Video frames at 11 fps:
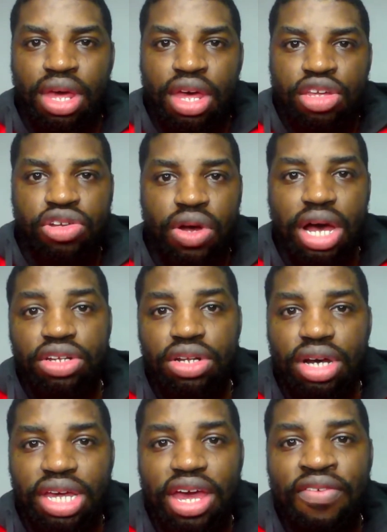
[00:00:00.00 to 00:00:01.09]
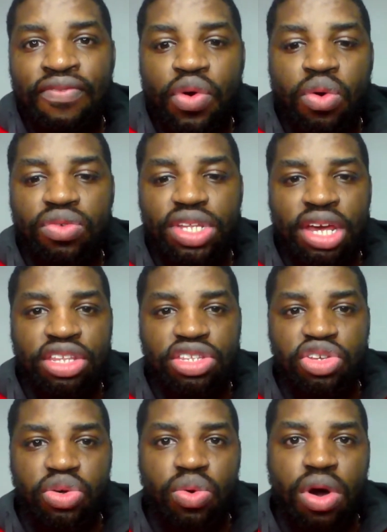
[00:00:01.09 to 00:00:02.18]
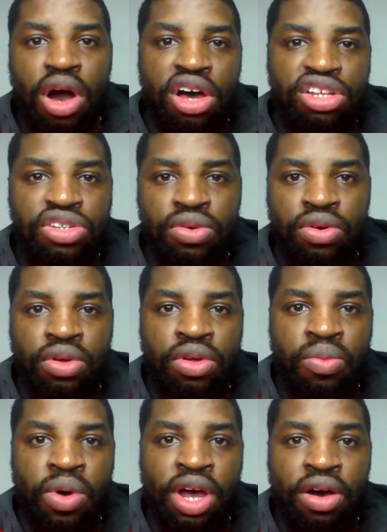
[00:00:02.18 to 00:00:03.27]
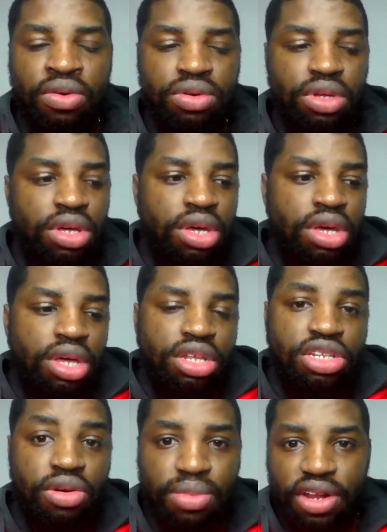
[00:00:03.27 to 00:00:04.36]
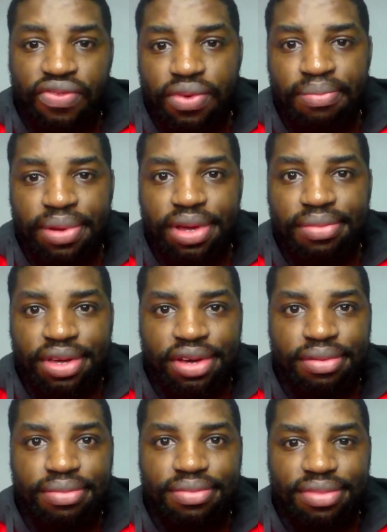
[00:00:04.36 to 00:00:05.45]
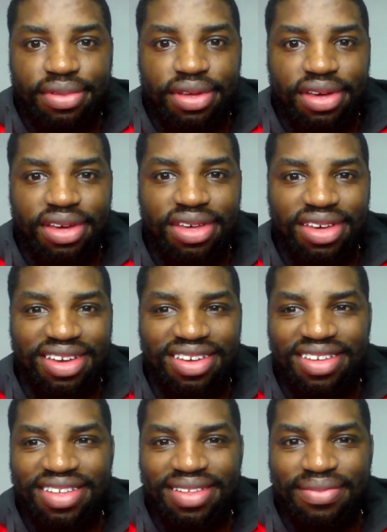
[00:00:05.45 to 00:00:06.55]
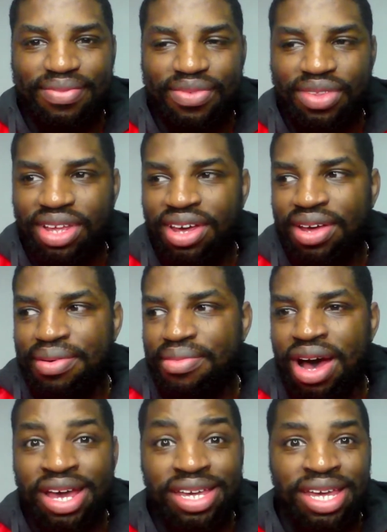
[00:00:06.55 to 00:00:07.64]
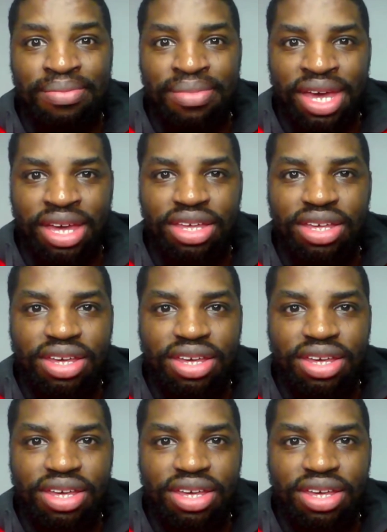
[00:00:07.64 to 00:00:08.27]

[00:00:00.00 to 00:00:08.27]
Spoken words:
So, how did I get involved into Arsenal? Well, somebody from Birmingham, i.e. me,